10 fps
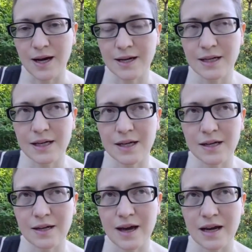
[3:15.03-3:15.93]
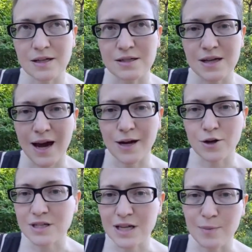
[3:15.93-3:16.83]
I need an
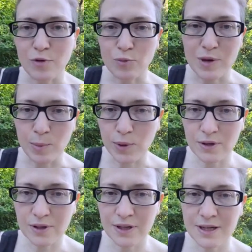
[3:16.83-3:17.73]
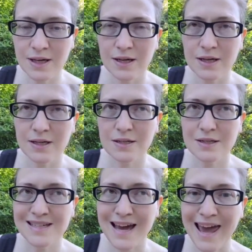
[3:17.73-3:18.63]
entire team of people
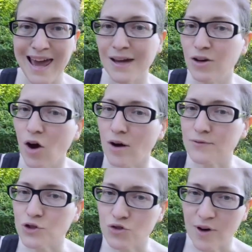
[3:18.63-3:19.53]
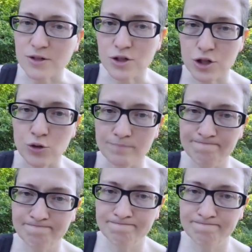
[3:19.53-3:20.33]
to hand off stress to